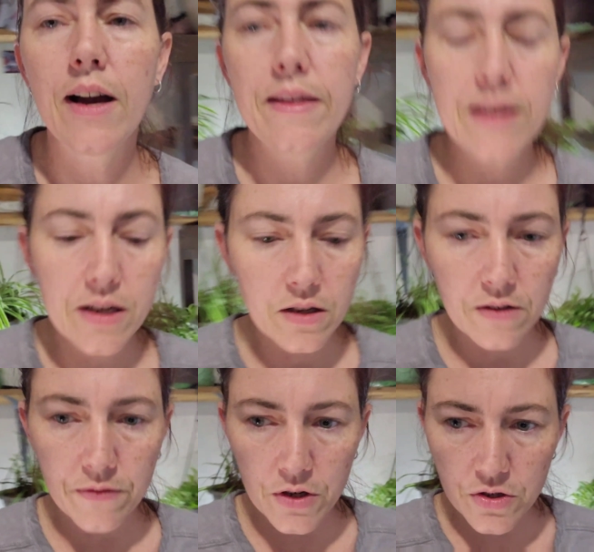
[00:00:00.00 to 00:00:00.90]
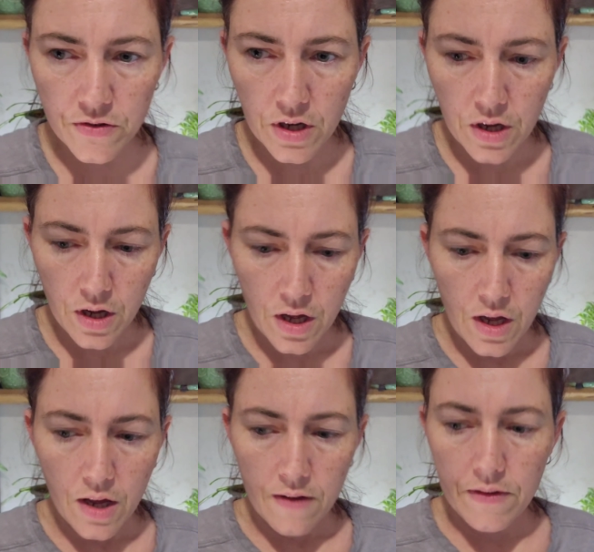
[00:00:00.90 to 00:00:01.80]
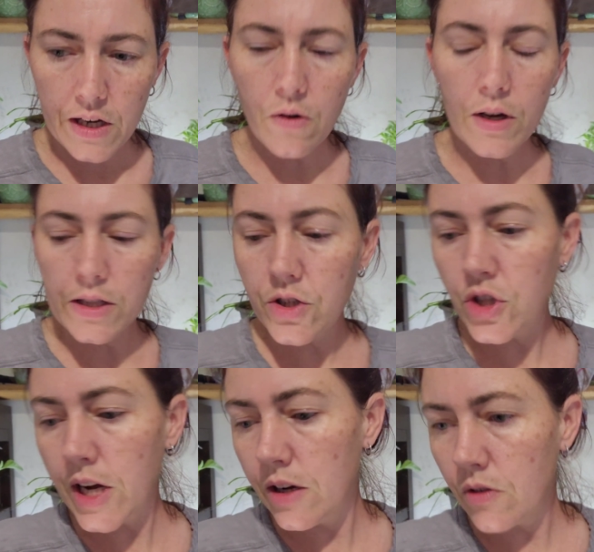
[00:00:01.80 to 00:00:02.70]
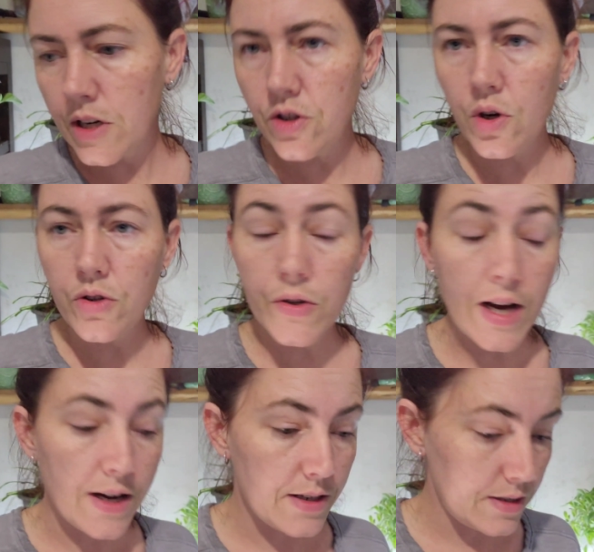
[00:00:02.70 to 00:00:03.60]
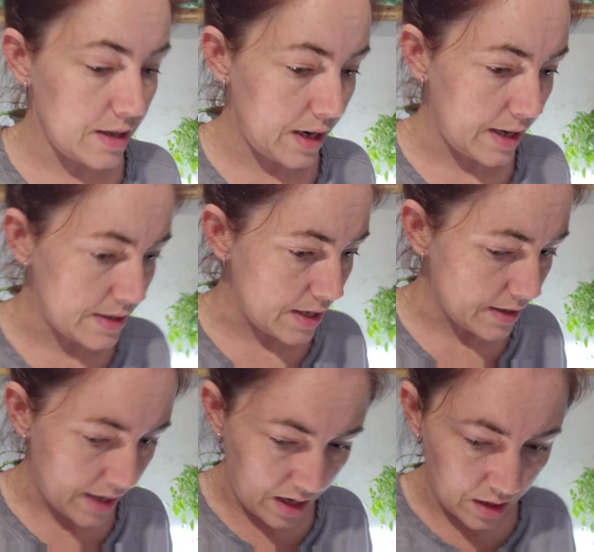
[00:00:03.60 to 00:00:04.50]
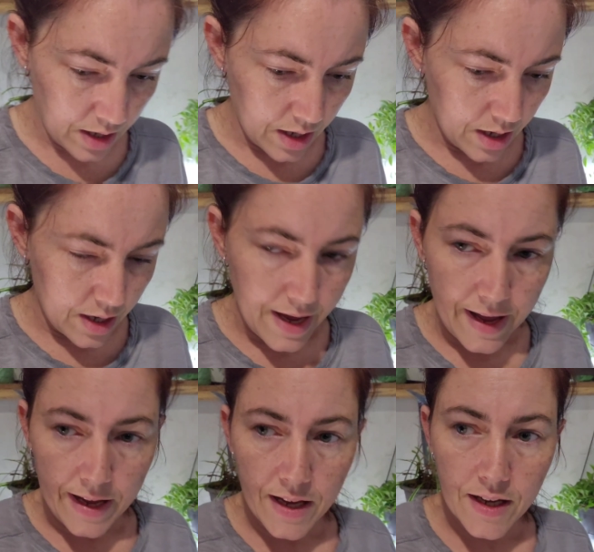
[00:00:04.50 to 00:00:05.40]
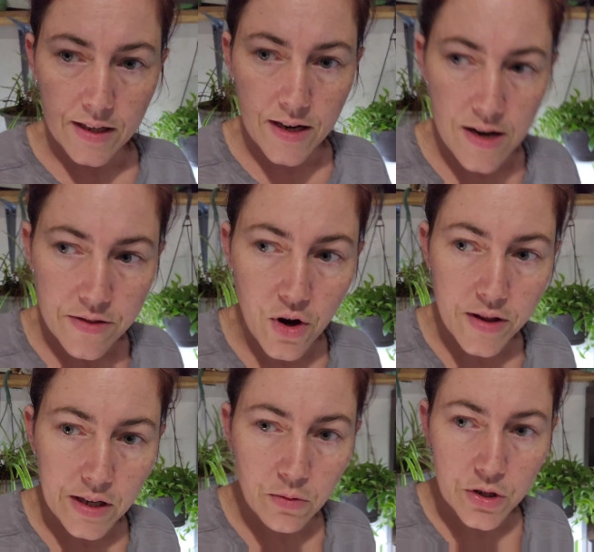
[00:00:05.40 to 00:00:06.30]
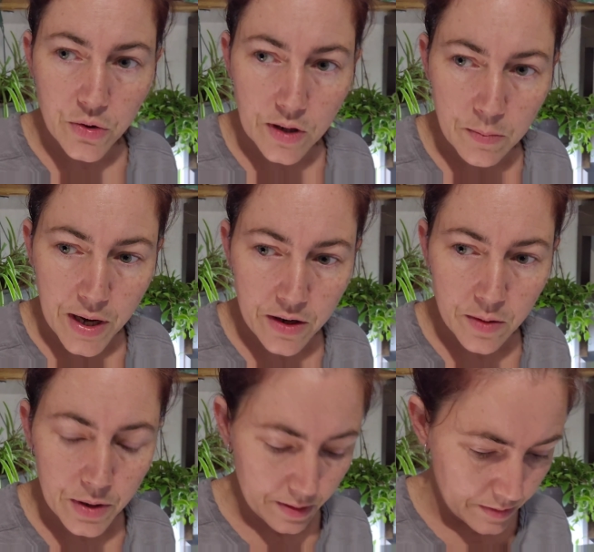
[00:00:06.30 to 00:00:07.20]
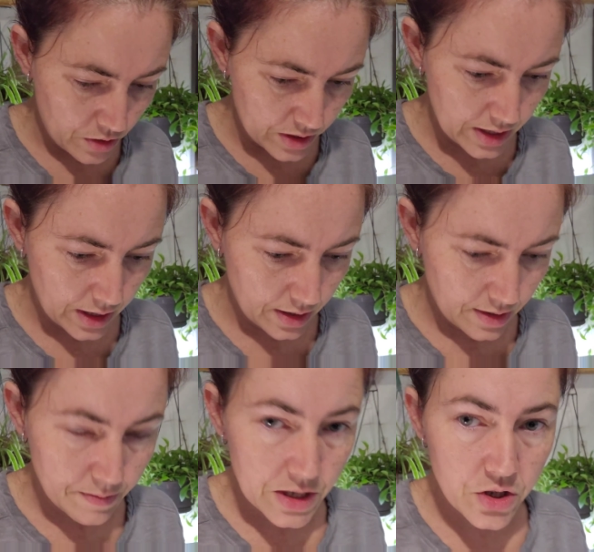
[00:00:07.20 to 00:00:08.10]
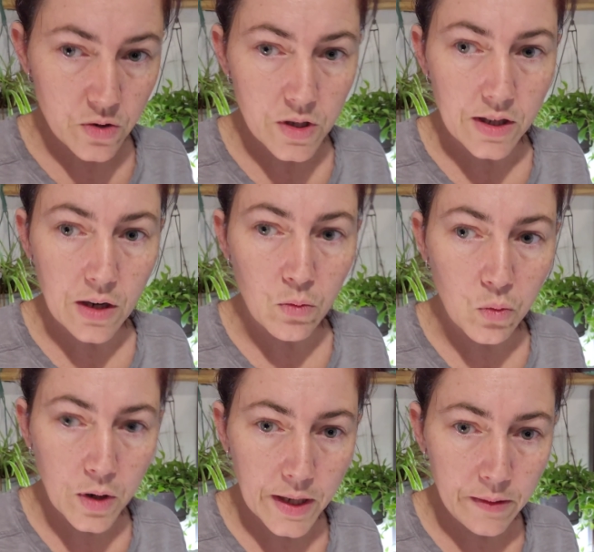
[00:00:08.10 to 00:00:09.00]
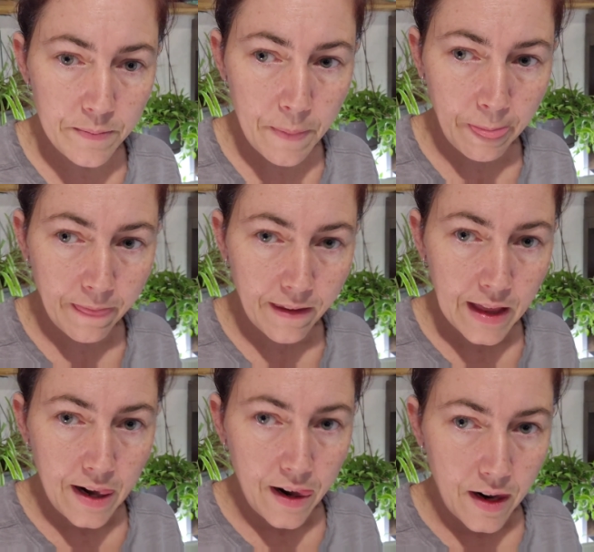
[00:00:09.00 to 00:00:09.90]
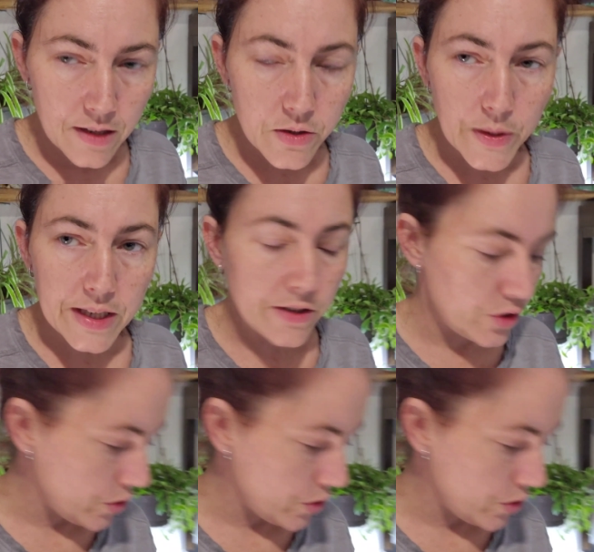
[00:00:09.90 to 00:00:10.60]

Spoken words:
think the first video on this channel I showed you guys that I had done that and I thought they were doing better, but I'm noticing some issues on that one. So I need to